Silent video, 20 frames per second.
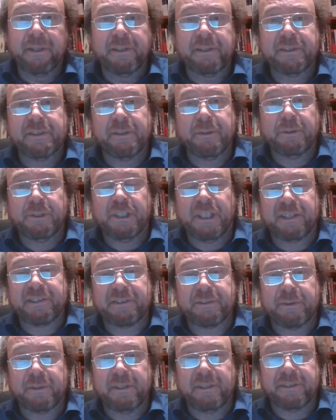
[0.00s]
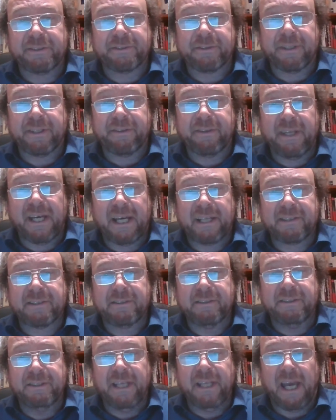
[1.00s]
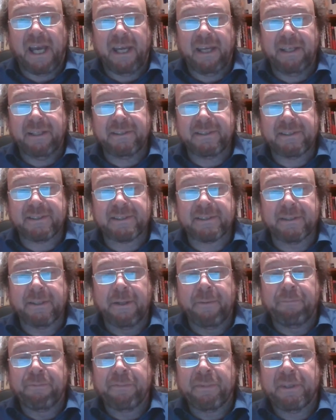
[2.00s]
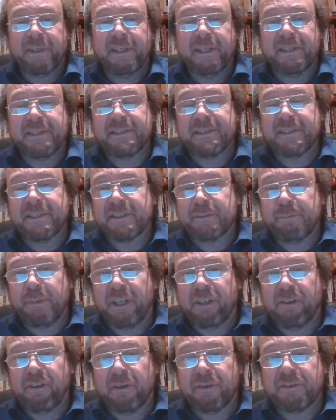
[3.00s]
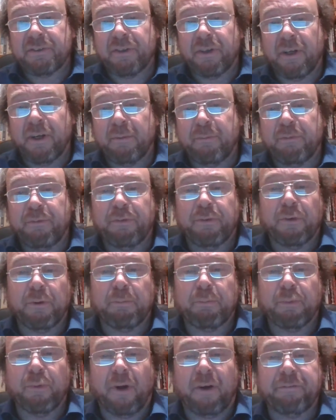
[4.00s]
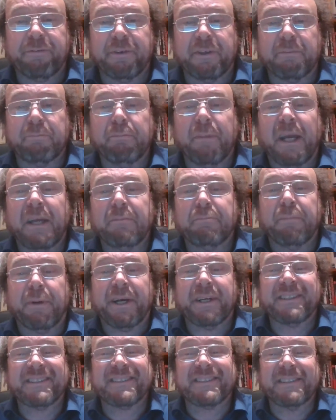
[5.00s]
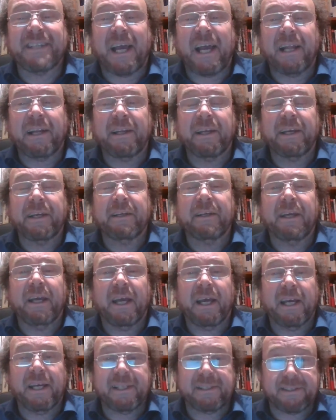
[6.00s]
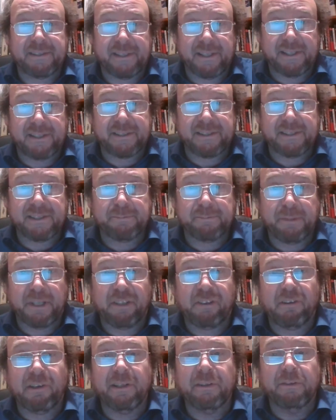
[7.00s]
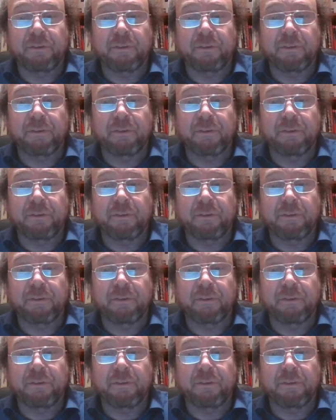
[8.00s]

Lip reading: So just to illustrate that, gains is a special term for profit made by selling assets, especially